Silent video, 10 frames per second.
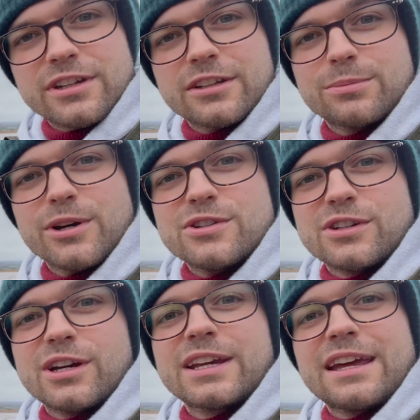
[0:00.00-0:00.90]

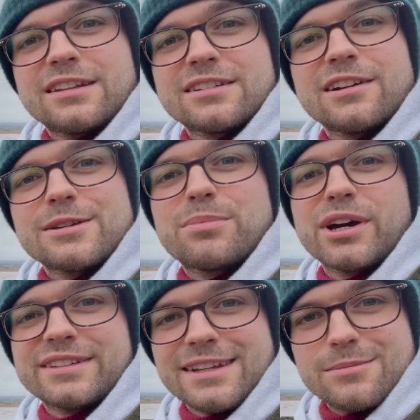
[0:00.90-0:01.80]
exposure and get a slightly
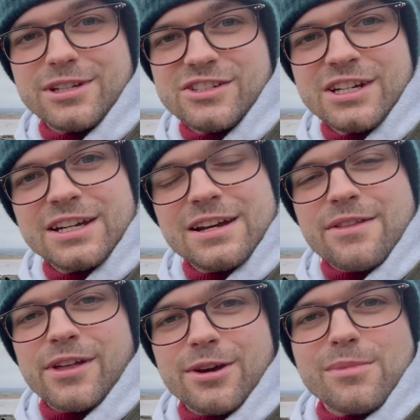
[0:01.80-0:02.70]
brighter image
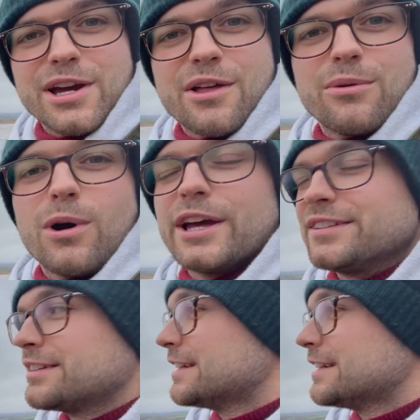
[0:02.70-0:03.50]
than I might otherwise.